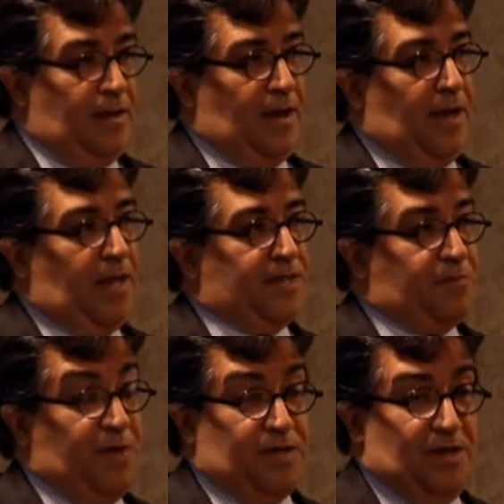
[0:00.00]
a
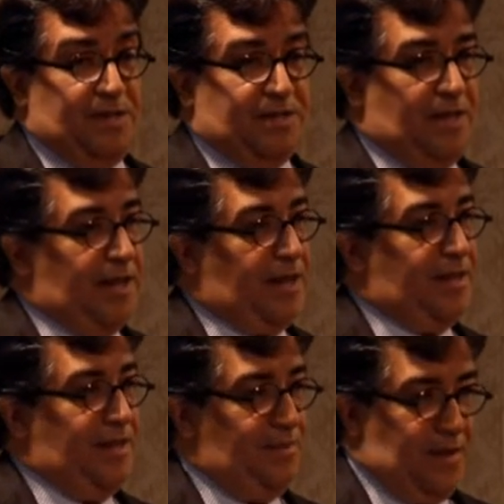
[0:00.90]
specialist, like a
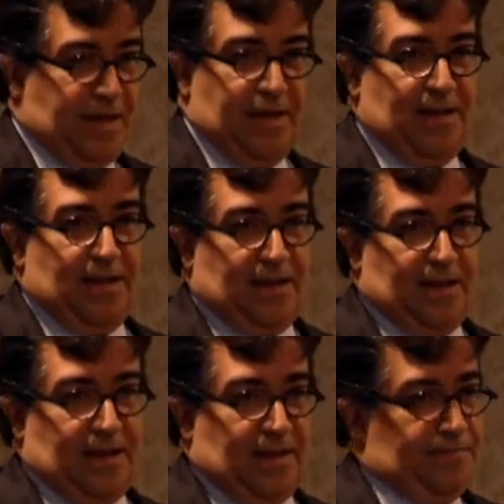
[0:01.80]
DBA,
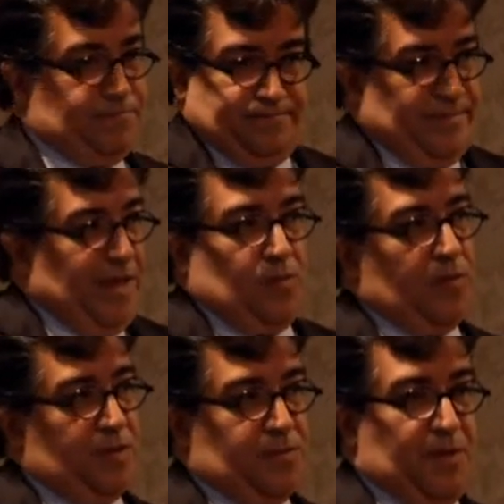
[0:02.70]
like a
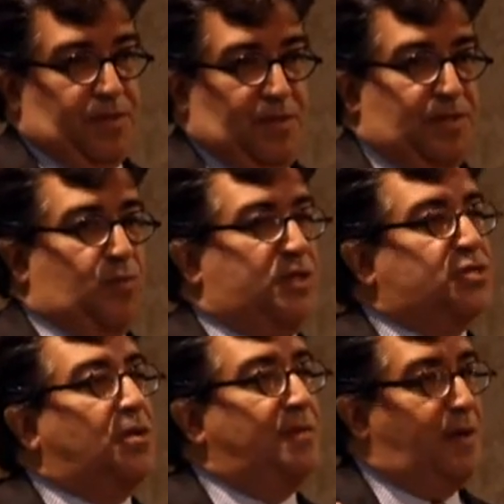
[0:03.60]
network specialist with
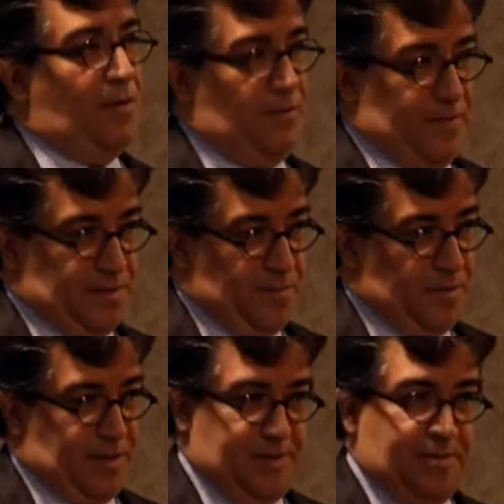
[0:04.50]
some level of
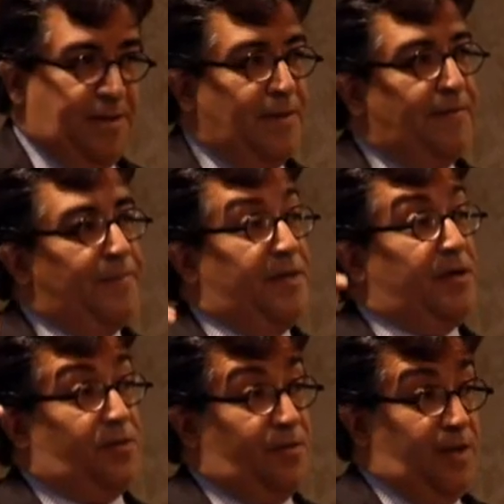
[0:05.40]
expertise.
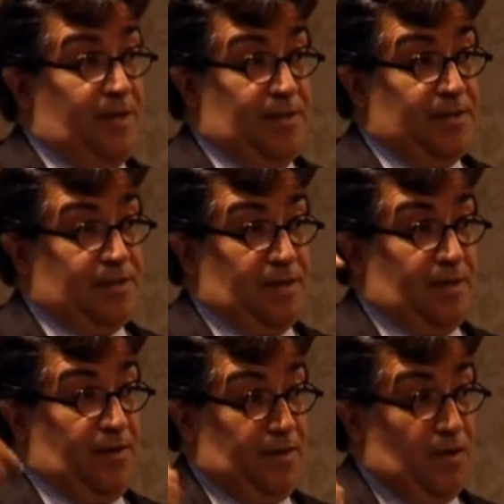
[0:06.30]
Tier 3 is,
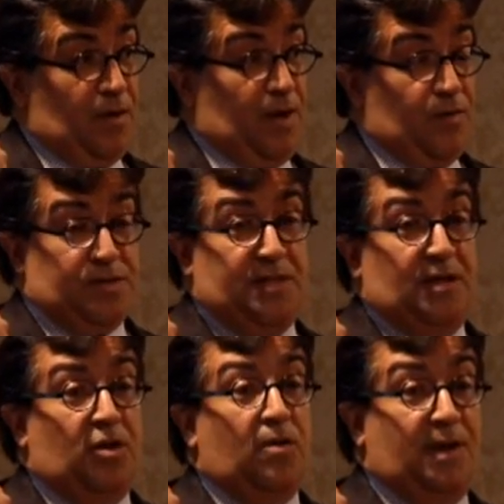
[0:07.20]
in our language,
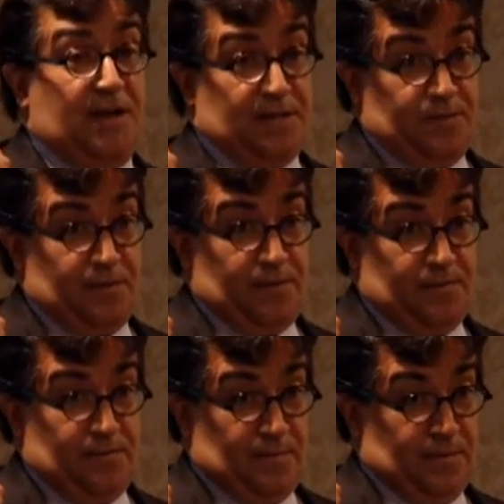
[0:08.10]
the global expert,
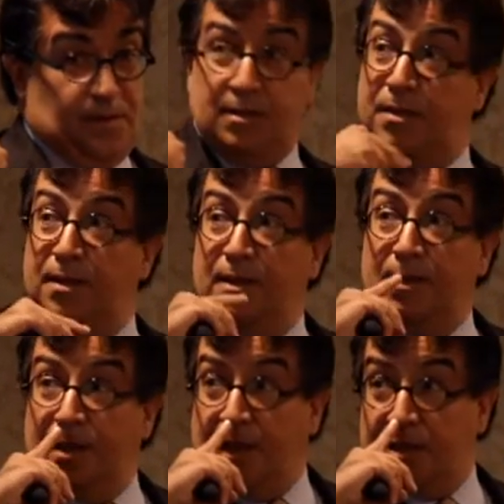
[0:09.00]
right?
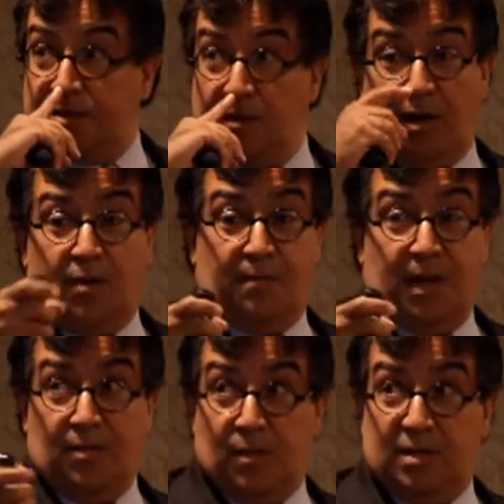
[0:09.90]
So our
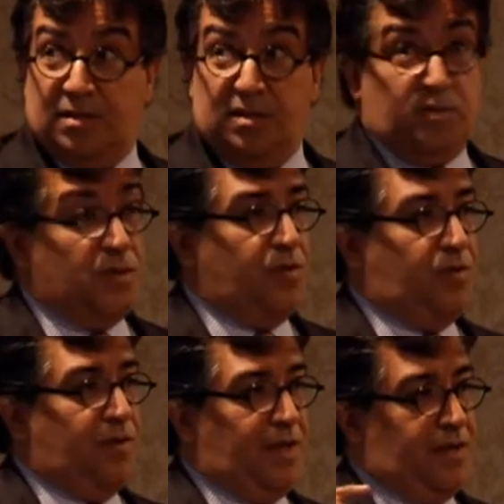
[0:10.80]
plan was this was going
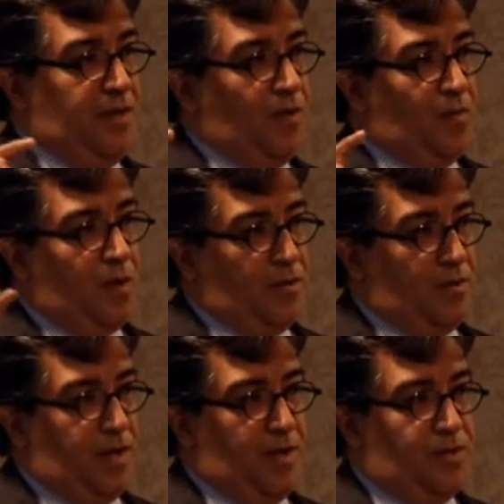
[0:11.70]
to be a tier 1
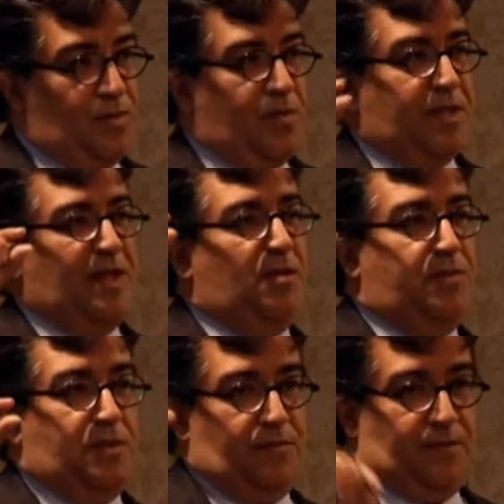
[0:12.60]
location with a little
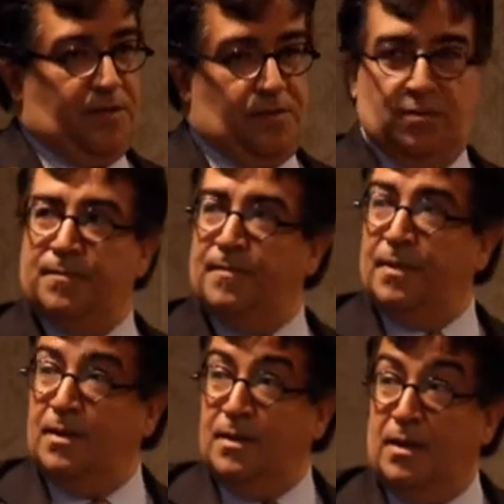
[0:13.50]
bit of tier 2.
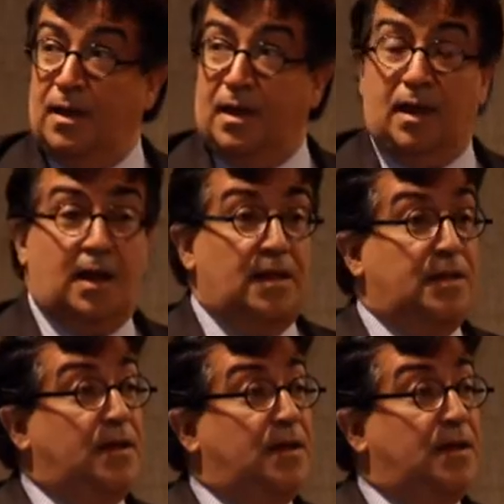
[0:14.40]
I